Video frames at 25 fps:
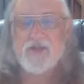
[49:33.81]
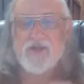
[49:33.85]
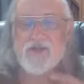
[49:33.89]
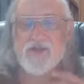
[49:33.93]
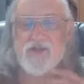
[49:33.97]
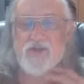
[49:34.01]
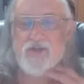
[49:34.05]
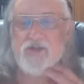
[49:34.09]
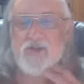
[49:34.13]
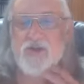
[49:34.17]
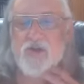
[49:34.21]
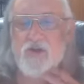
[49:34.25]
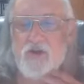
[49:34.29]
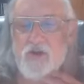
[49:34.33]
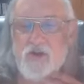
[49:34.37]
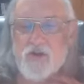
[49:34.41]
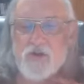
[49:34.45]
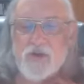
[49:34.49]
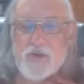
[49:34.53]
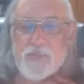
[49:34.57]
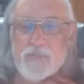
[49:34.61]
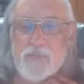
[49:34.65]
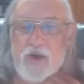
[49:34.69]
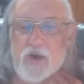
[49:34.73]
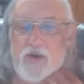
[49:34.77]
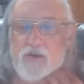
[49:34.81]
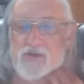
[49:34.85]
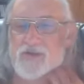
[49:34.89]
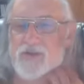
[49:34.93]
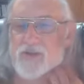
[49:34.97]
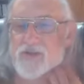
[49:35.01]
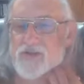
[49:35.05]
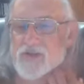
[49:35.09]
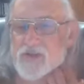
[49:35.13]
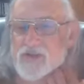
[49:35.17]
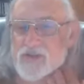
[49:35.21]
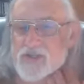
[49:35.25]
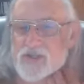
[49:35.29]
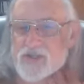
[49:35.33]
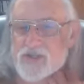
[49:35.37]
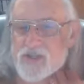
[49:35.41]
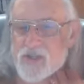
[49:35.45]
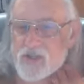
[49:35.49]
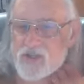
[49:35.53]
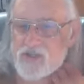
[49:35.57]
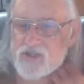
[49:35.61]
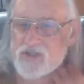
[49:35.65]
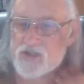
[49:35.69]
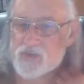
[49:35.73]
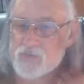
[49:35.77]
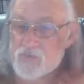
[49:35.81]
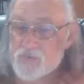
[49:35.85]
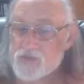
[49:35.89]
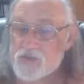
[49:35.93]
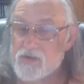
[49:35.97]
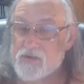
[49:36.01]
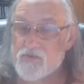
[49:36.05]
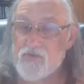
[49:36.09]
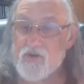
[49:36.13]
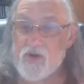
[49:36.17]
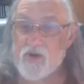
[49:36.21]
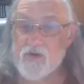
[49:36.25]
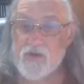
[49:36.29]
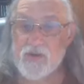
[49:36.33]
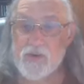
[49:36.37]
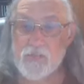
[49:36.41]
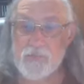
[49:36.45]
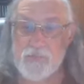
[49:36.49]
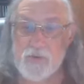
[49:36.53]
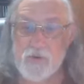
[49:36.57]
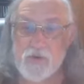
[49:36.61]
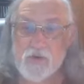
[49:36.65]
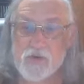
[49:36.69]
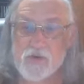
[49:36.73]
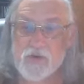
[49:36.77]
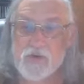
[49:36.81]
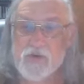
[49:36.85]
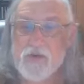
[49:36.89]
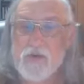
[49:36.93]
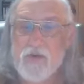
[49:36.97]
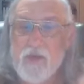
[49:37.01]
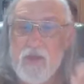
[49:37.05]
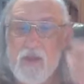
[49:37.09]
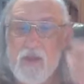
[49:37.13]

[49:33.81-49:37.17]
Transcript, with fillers: she learned about the distinction, which is very important,